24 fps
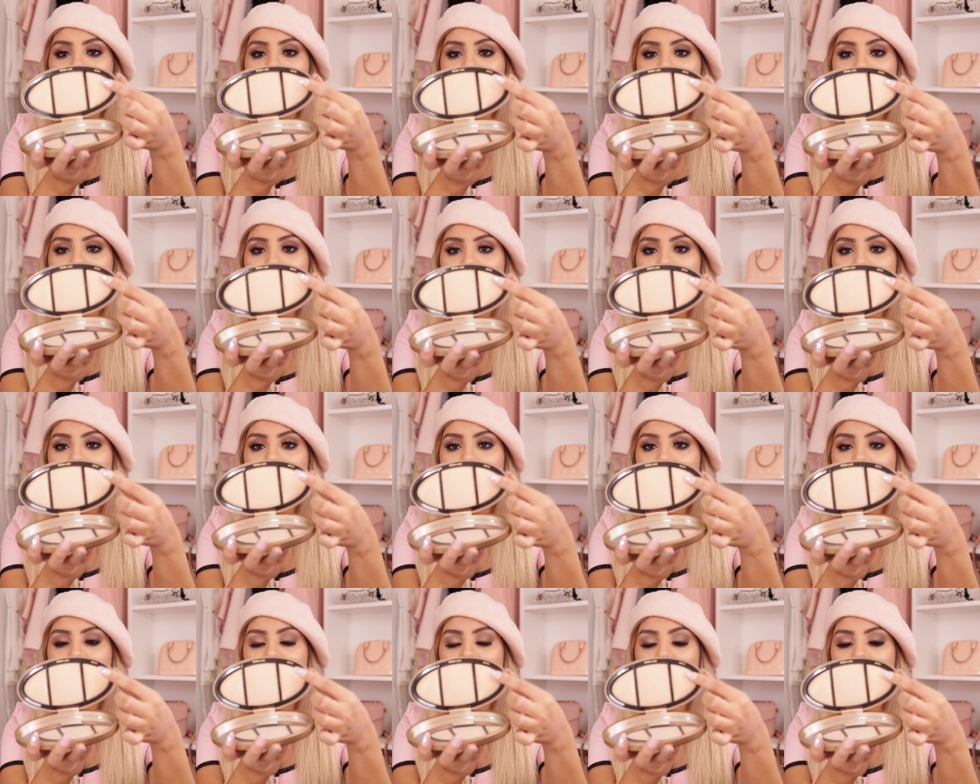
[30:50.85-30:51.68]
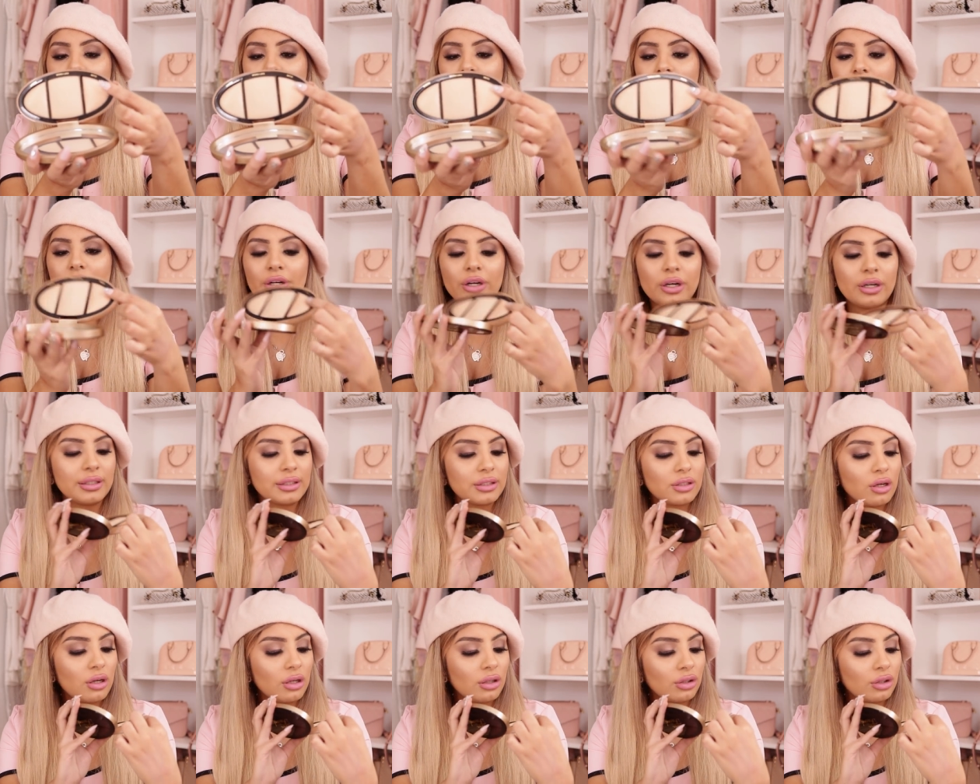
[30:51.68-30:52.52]
my favorite. The color,
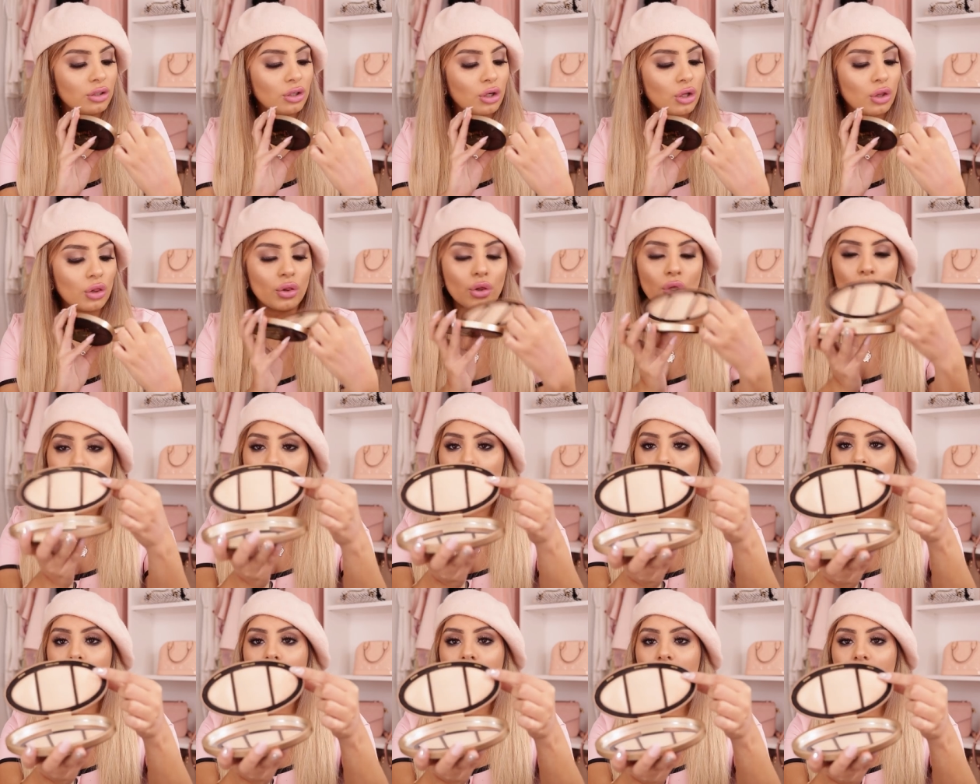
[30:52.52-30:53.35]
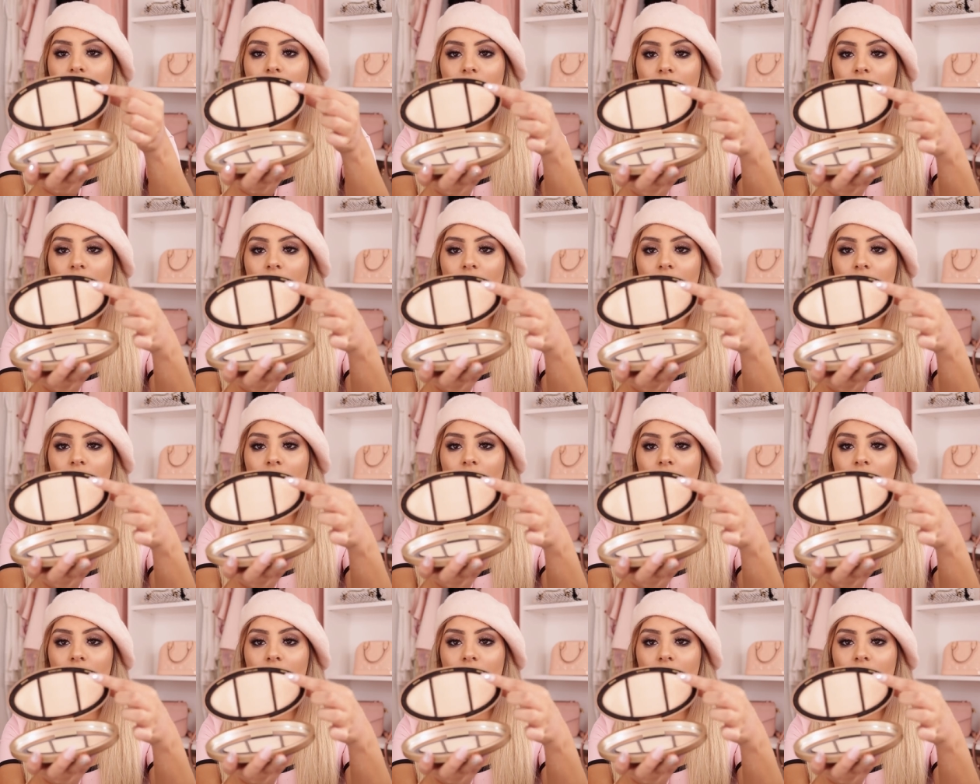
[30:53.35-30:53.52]
it's called Glow.